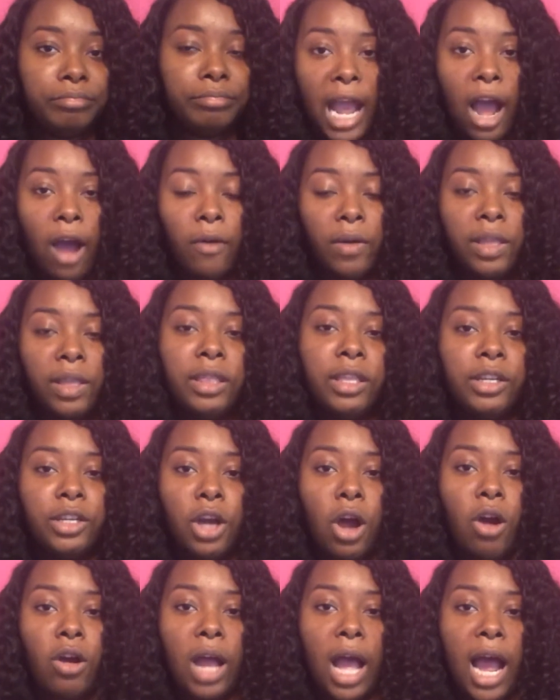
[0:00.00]
Now in the
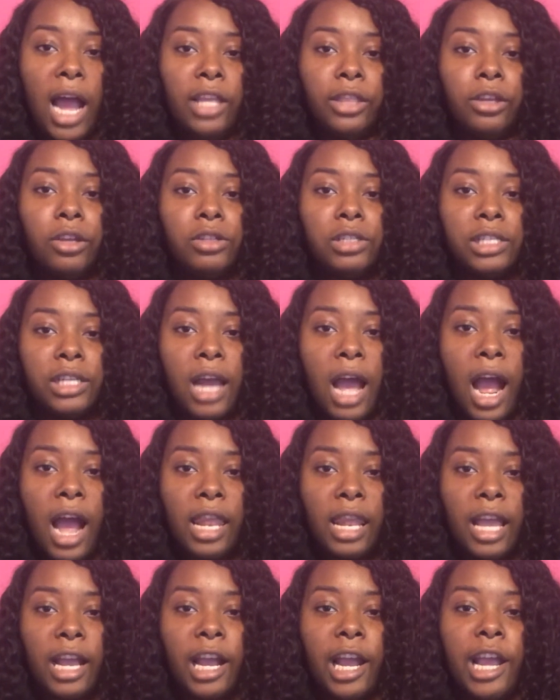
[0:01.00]
doll guide, there's
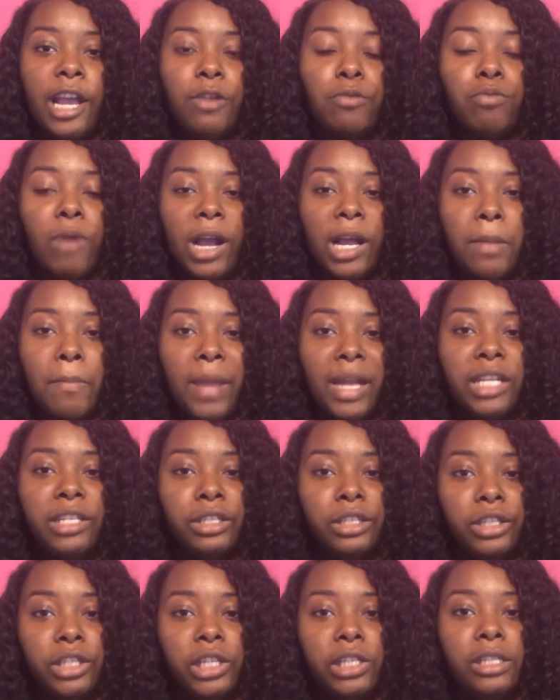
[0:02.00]
not like a
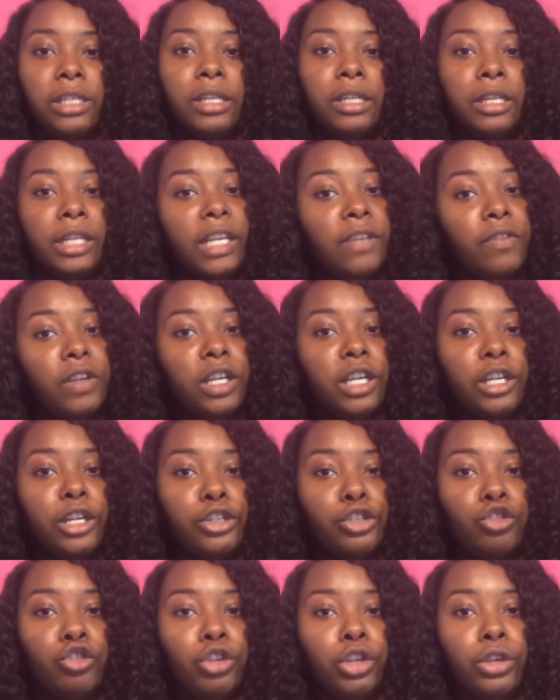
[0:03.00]
recommended suggested leave-in
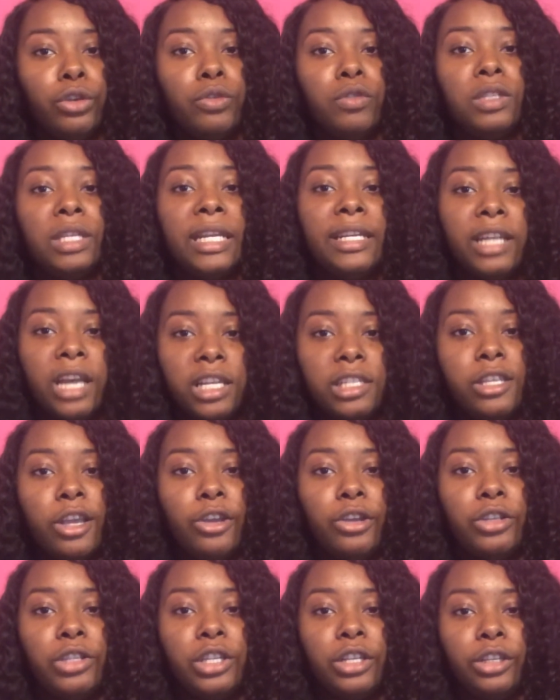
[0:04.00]
conditioner to use. It does
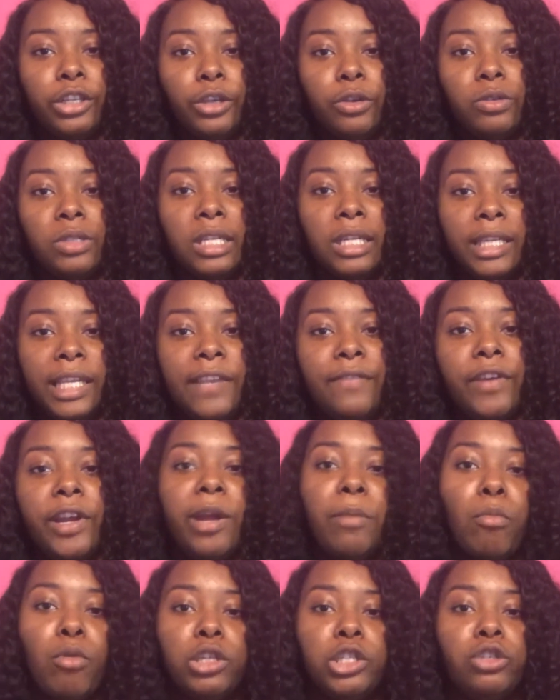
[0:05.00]
tell you to use leave-in
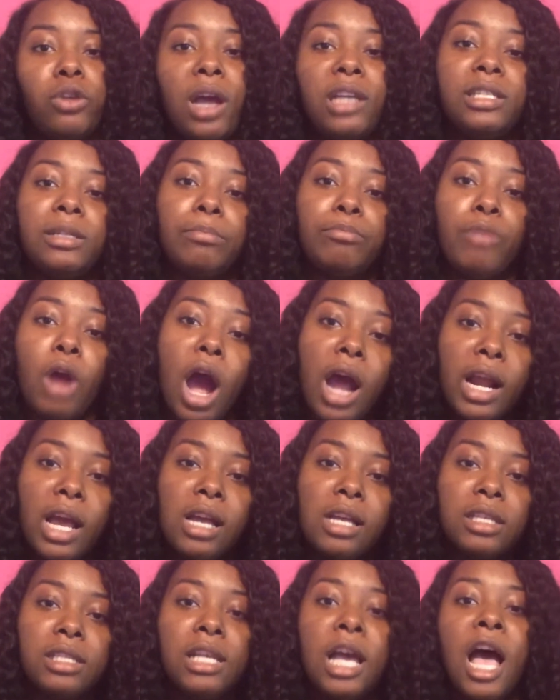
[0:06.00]
and moisturizing
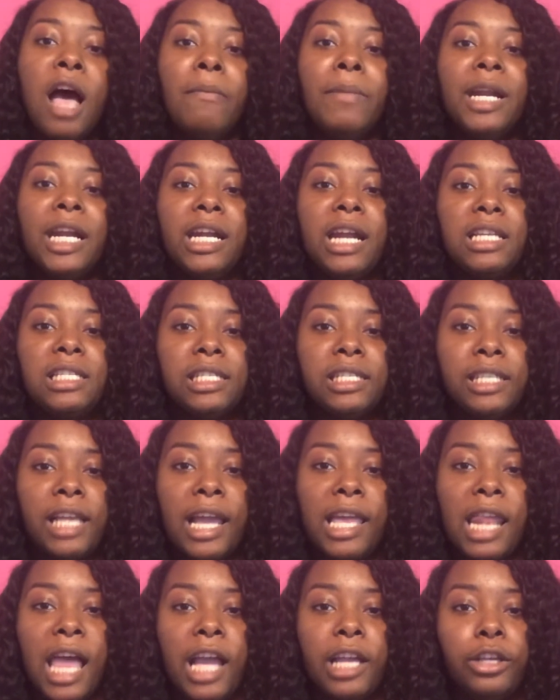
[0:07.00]
products, but it doesn't
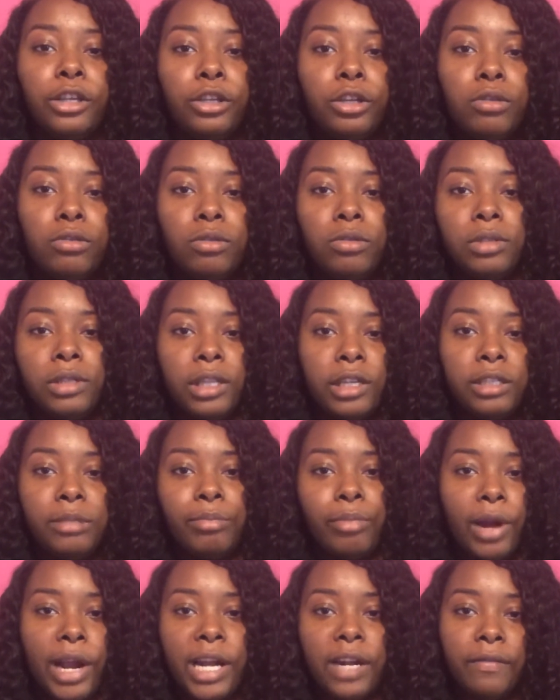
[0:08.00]
say like use this
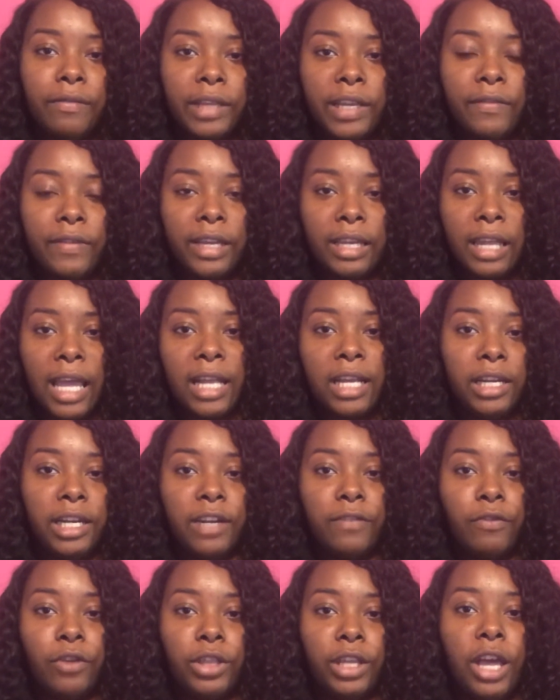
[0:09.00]
brand of leave-in like it
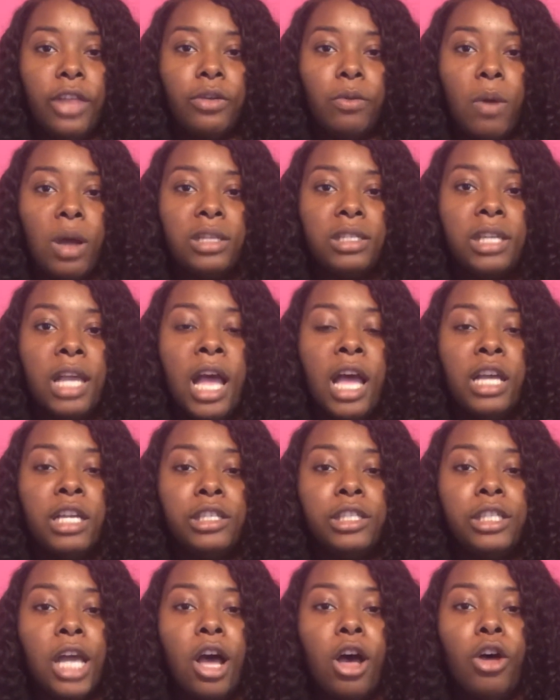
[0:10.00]
did for the other ones.
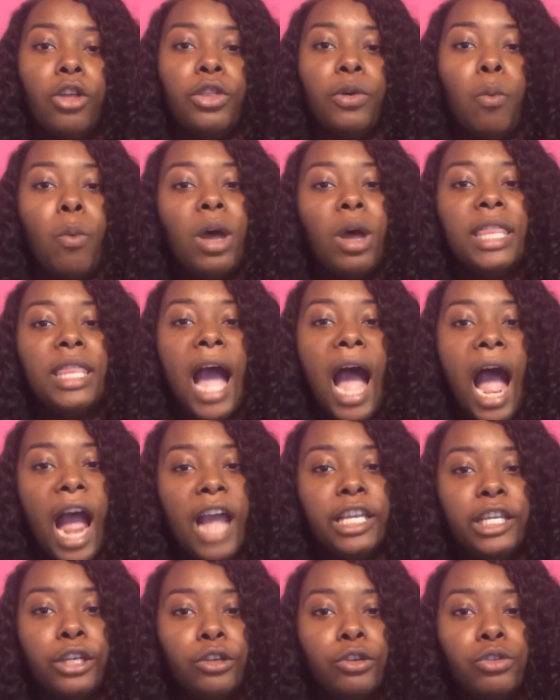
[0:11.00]
So the one that
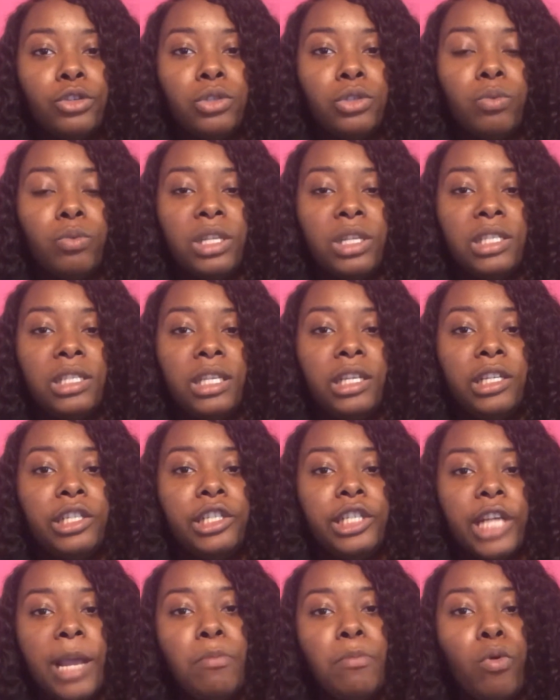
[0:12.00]
I used was the
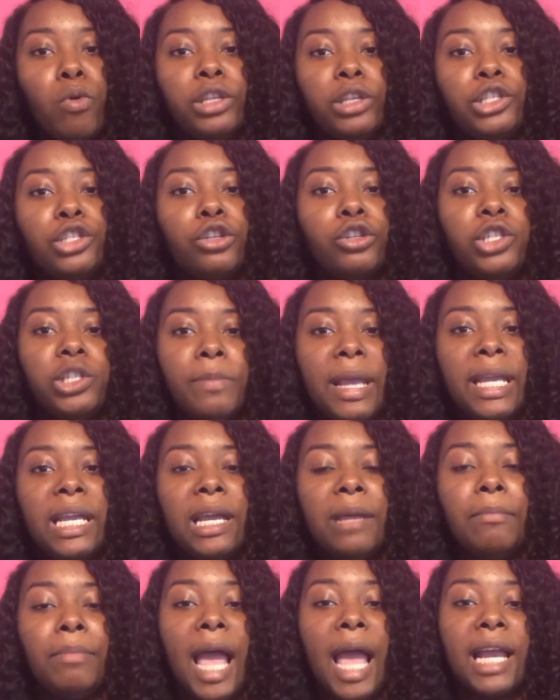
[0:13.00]
Shea Moisture
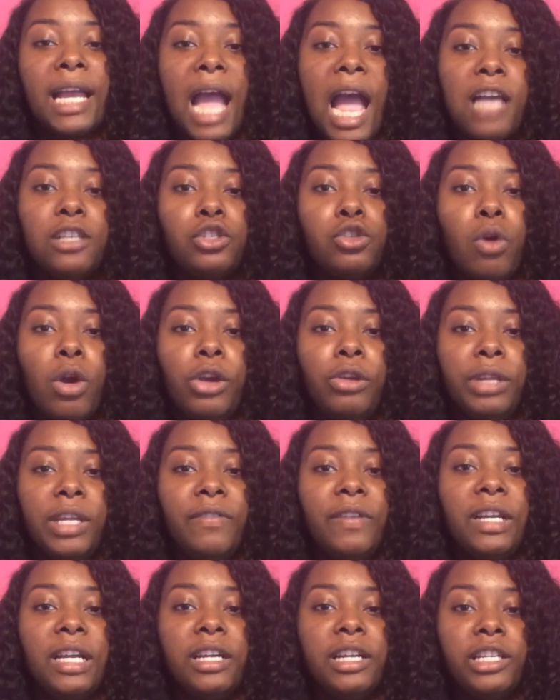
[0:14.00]
Jamaican Black Castor Oil
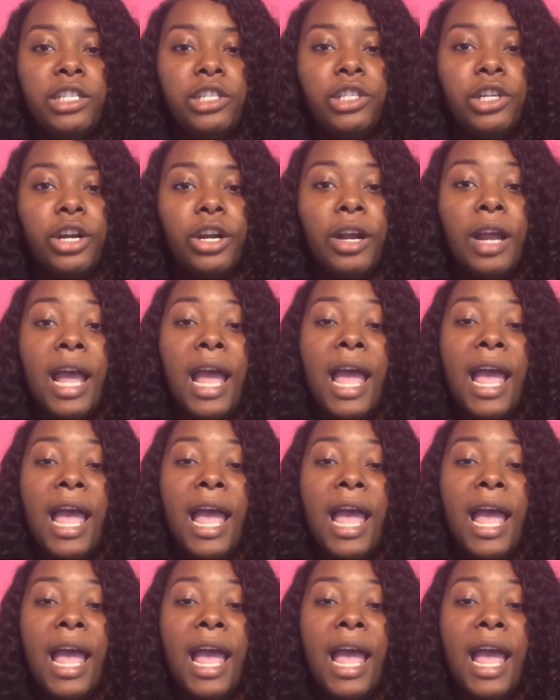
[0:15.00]
leave-in conditioner.